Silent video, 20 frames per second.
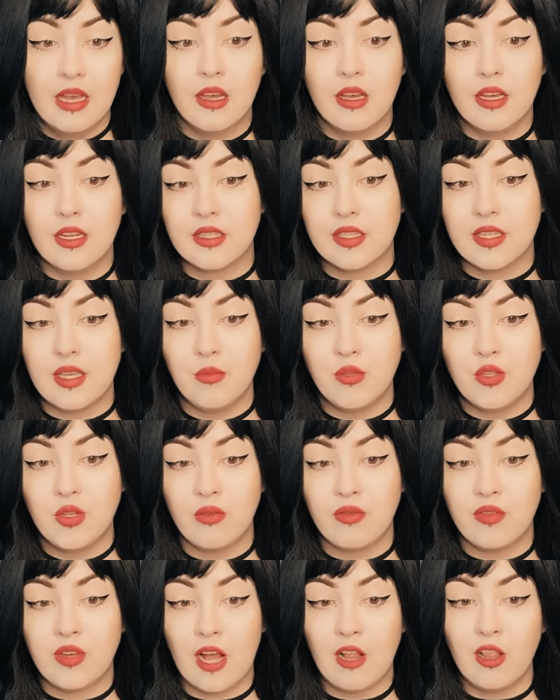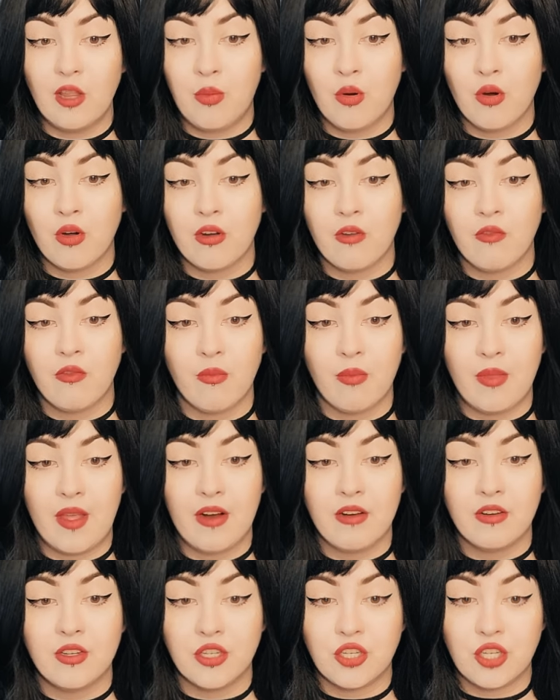It seems to have teleported from
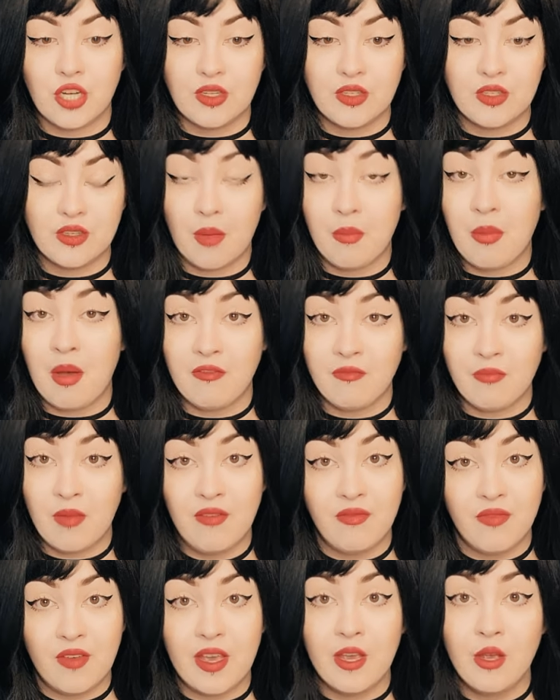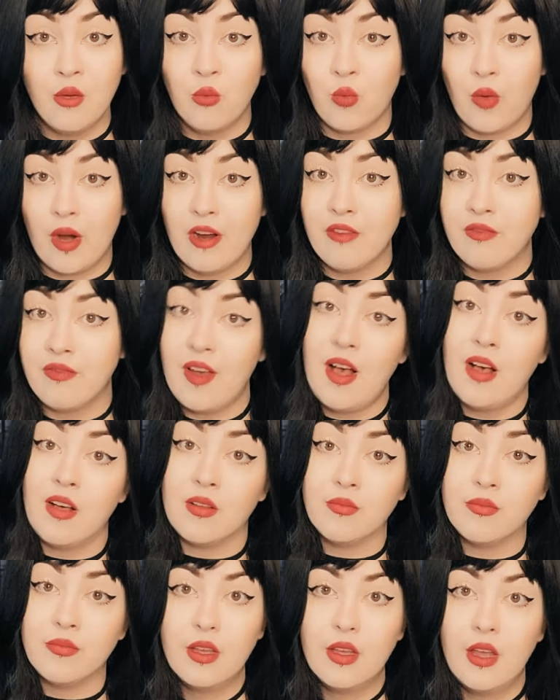there to just above my feet where it fell.
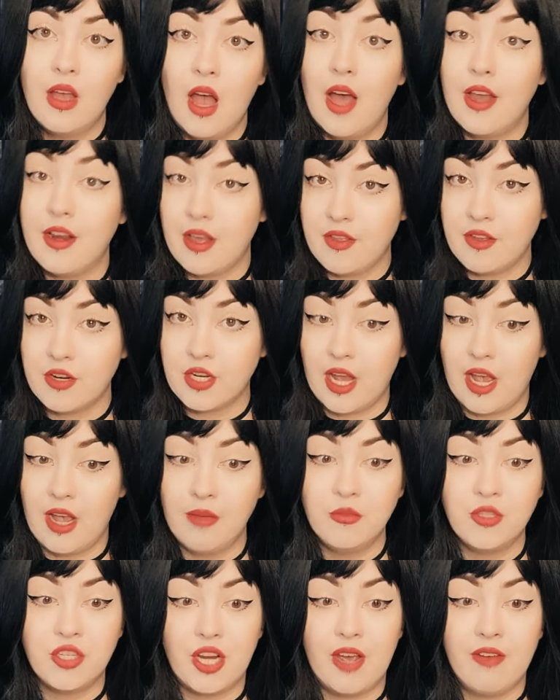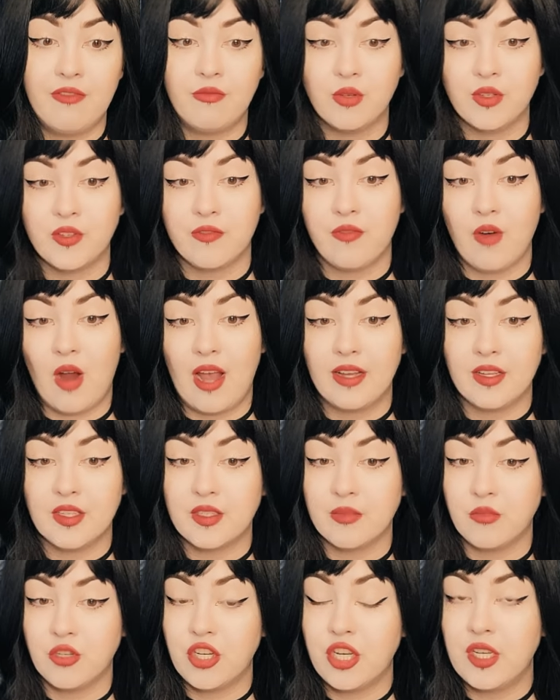Another time, Jeff was frying
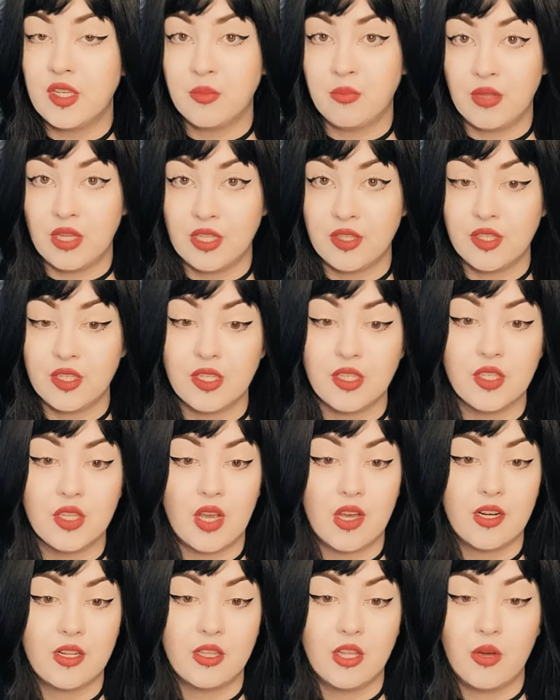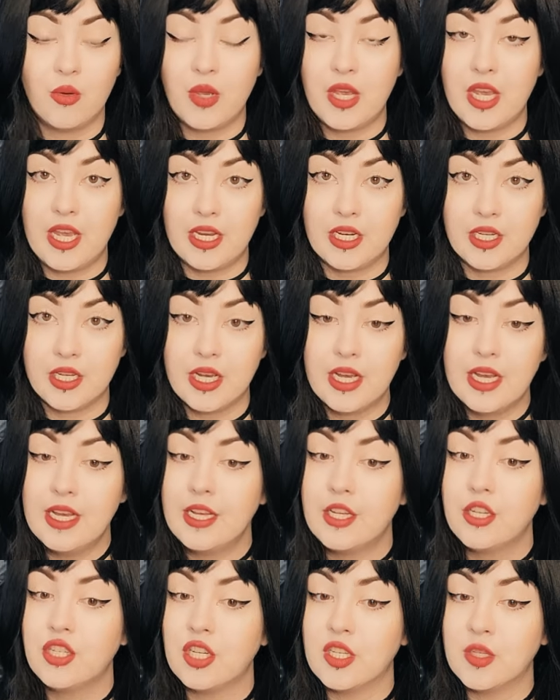some cheese blintzes on a low heat.
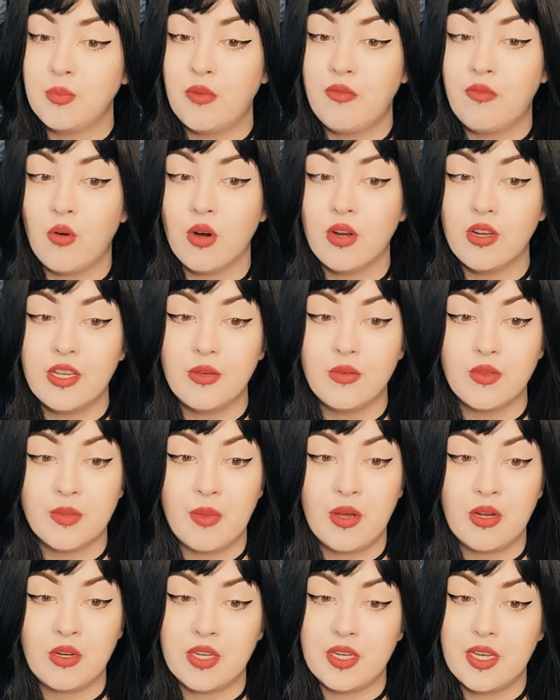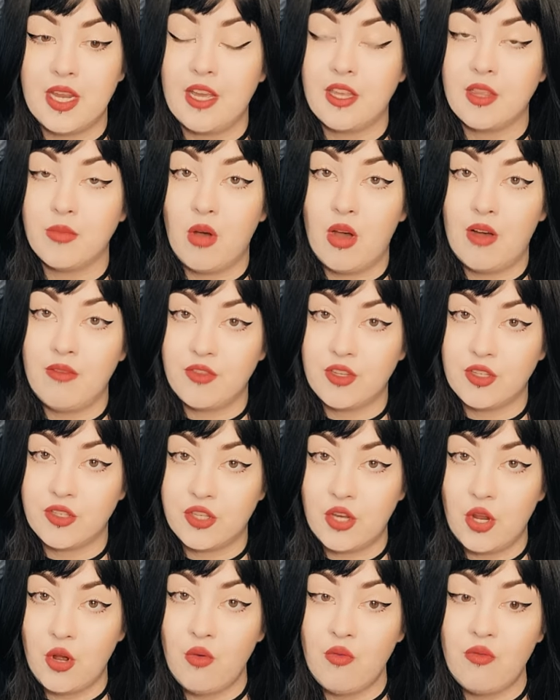Just before he was about to take them off the
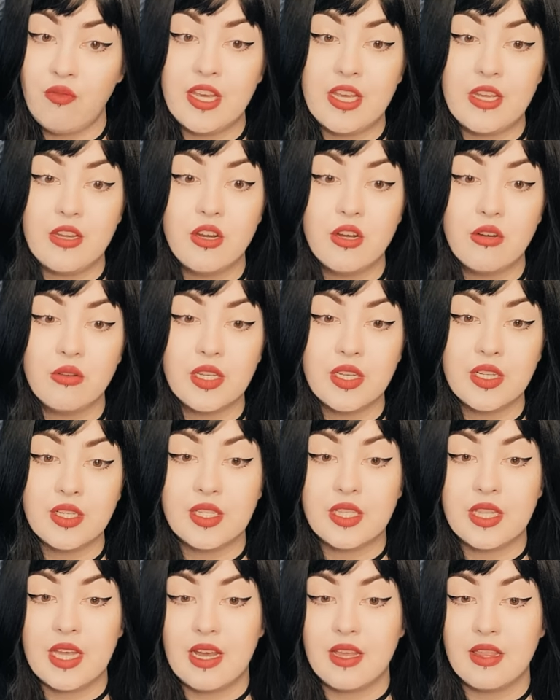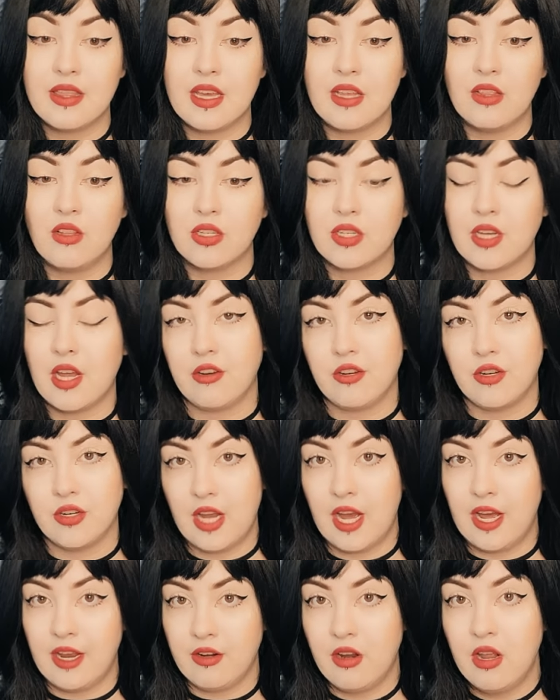stove, he noticed that they looked
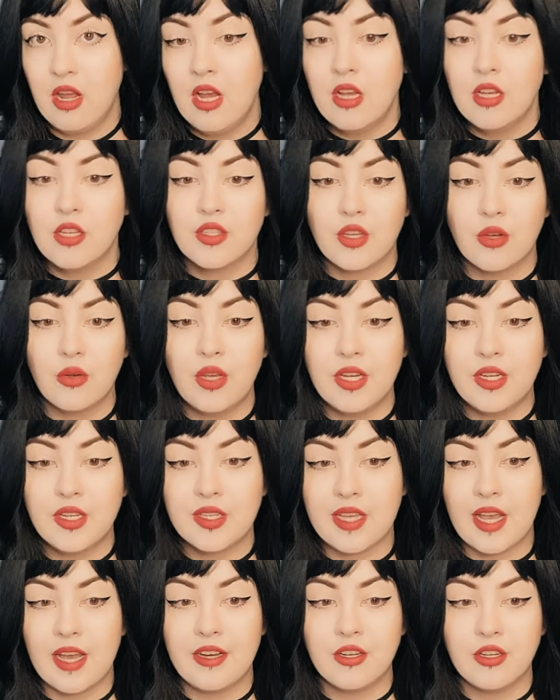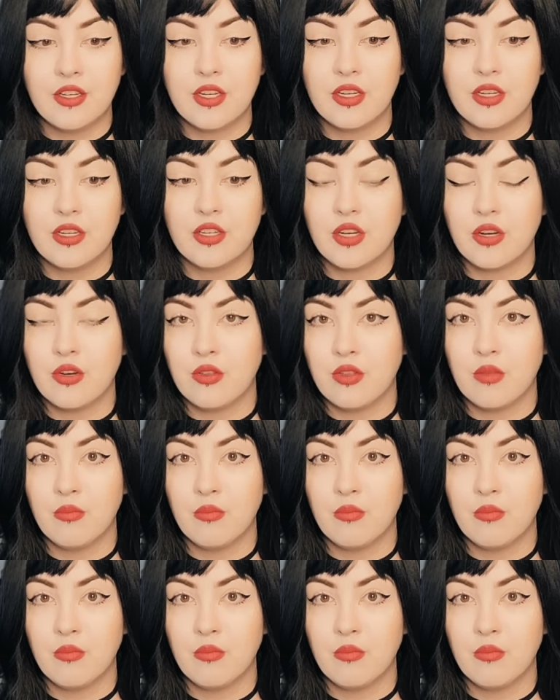underdone, so he decided to turn the